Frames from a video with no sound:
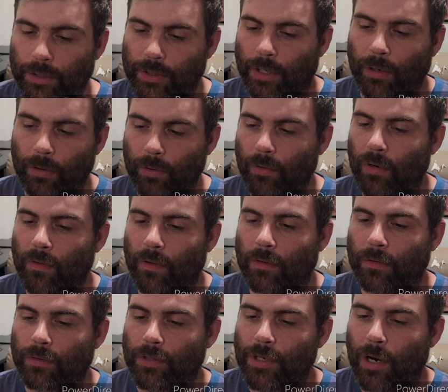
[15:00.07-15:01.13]

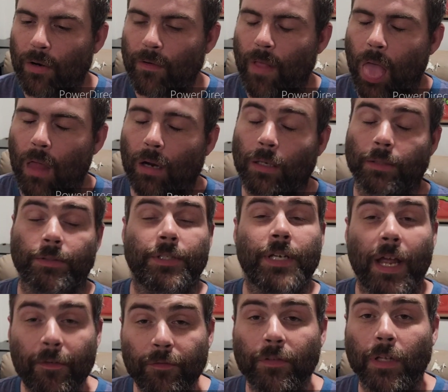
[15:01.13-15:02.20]

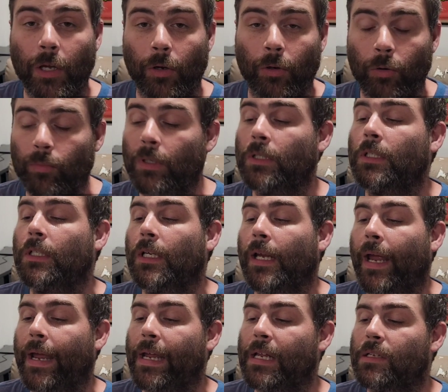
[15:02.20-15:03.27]
Jeff Loeb
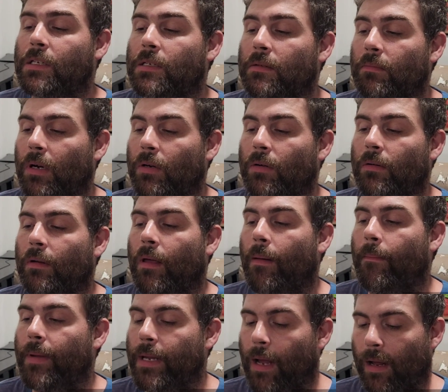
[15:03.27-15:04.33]
and Simone
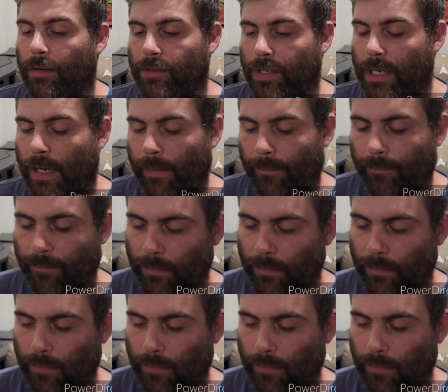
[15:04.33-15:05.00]
Bianchi.